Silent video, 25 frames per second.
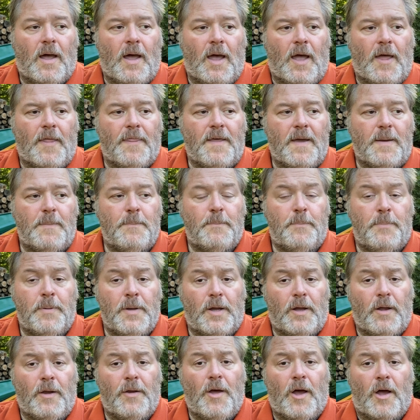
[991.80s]
They
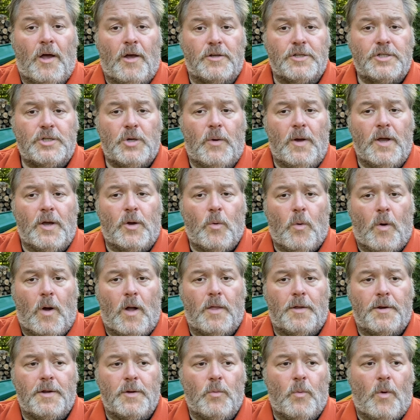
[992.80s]
build also a
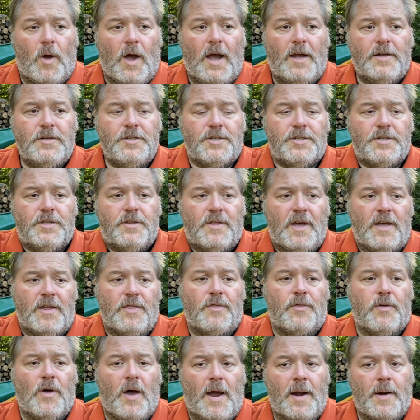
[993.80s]
quality watch. They
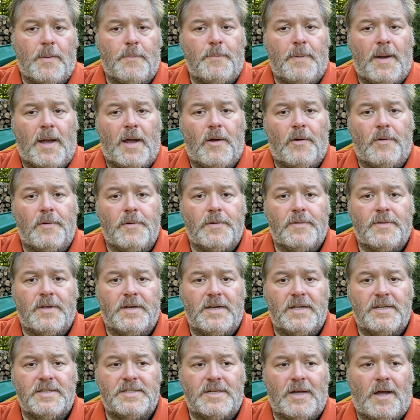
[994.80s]
thought about the
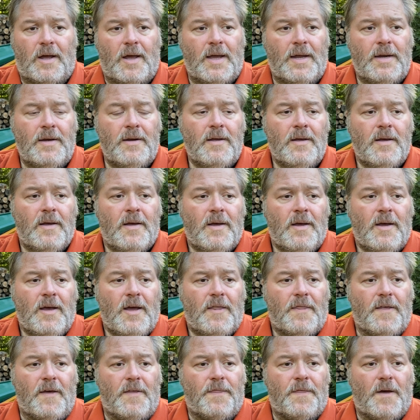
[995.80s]
design.
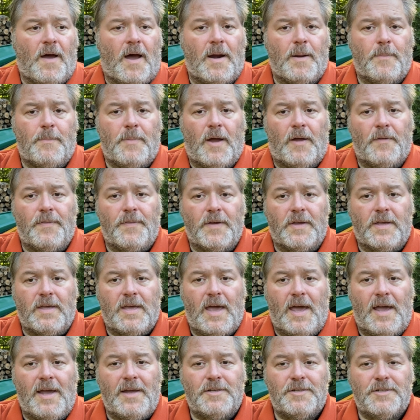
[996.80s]
They thought about the
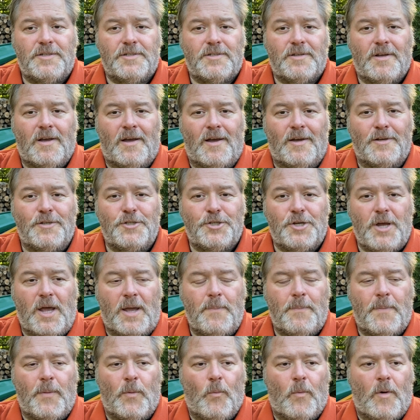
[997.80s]
case
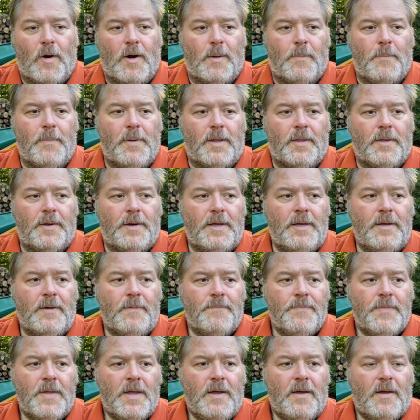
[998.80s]
shape and wearability.
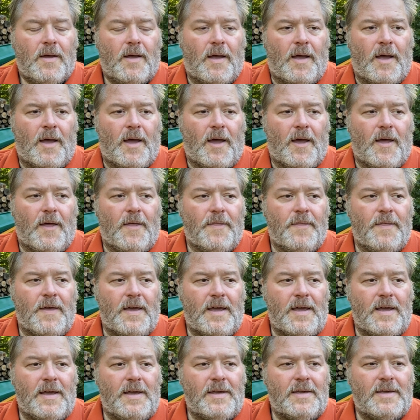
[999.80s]

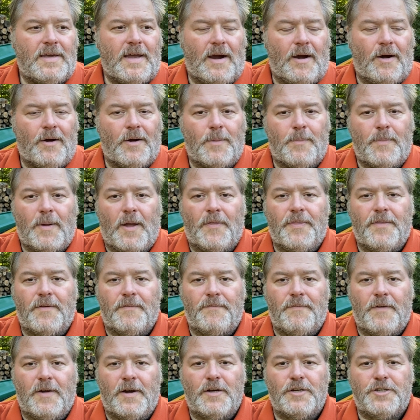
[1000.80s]
They cared about the
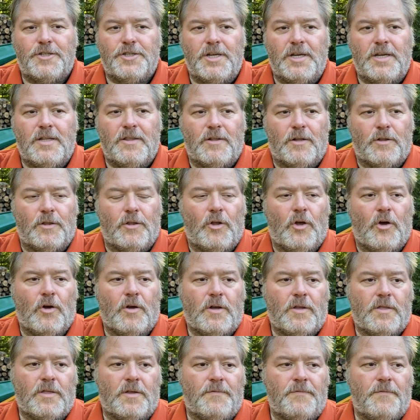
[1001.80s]
finishing, the
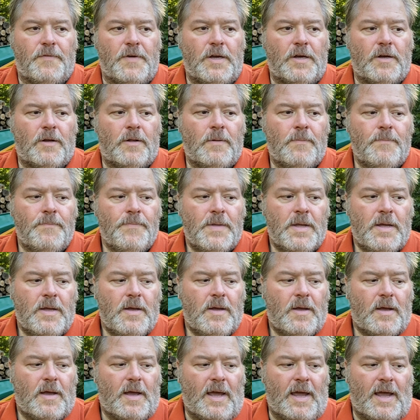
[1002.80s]
look, the feel.
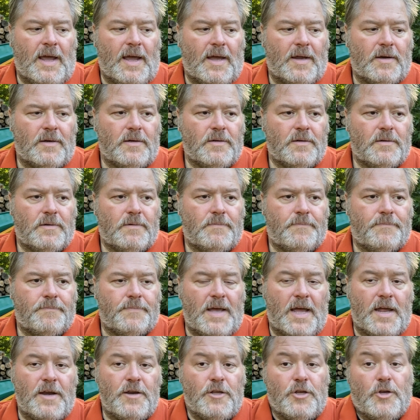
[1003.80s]
And
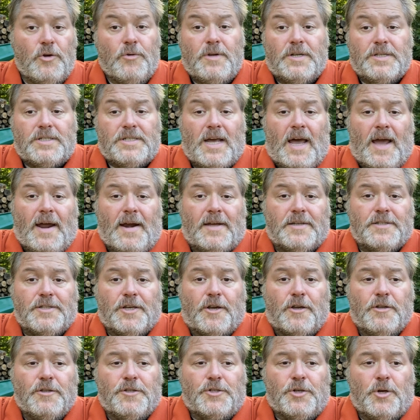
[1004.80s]
then you decide as the
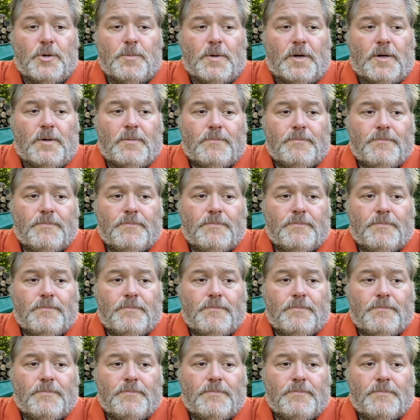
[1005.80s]
consumer,